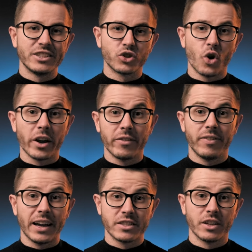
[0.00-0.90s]
strong
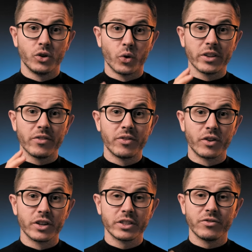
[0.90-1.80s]
effects during the
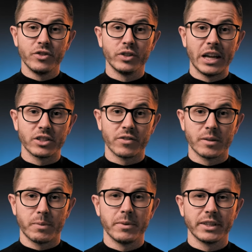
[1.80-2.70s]
first few days of
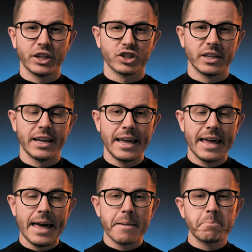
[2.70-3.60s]
supplementation,
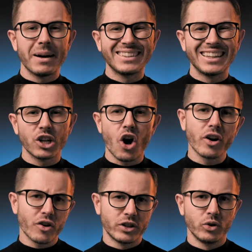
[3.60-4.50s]
but the
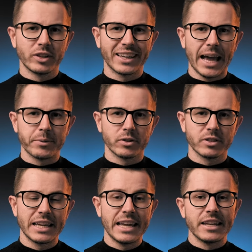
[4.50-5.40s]
longer I took the
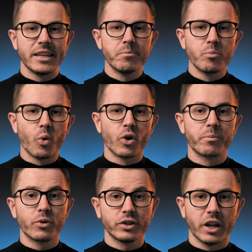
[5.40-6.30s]
capsules, the more
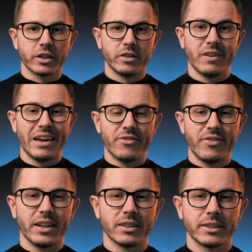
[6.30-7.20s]
productive I
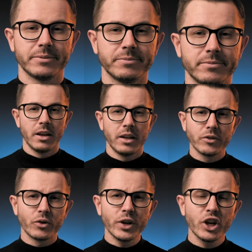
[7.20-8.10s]
felt. Now,
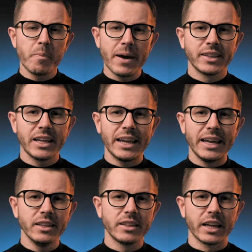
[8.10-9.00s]
the recommended daily
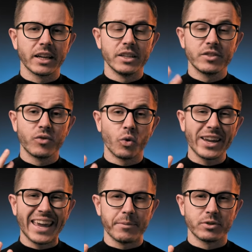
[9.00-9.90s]
intake is 4
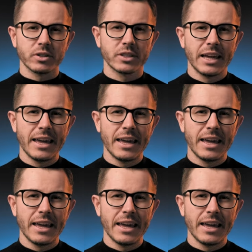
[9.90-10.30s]
capsules,